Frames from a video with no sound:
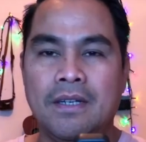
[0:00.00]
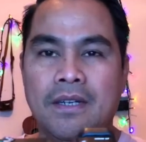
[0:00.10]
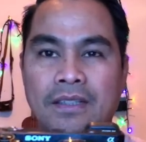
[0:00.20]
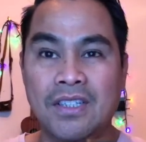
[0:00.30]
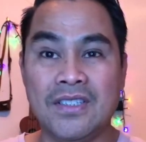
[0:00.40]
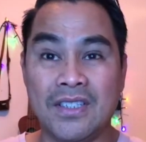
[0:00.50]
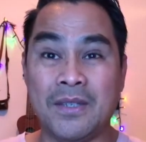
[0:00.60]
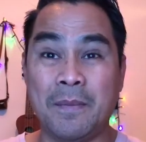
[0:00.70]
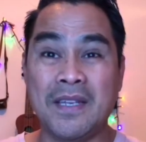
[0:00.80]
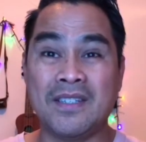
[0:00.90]
I think that's the
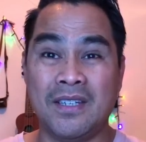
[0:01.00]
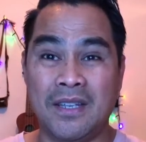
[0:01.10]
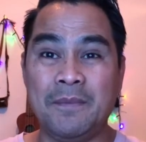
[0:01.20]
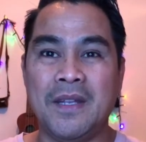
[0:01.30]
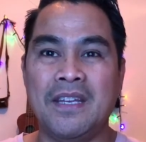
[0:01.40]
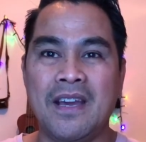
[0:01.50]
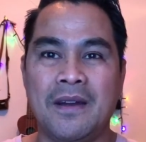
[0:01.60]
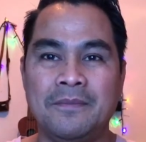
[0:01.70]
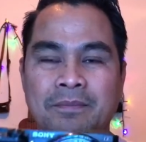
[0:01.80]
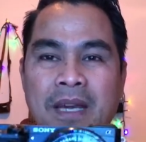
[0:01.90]
best thing if they
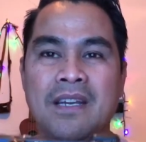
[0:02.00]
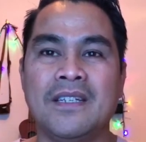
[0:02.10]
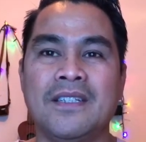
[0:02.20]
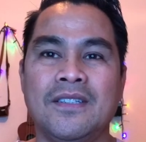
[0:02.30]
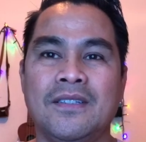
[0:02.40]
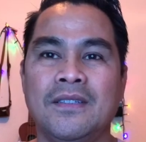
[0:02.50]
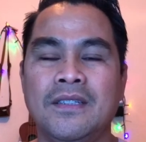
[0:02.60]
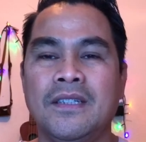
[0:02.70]
make another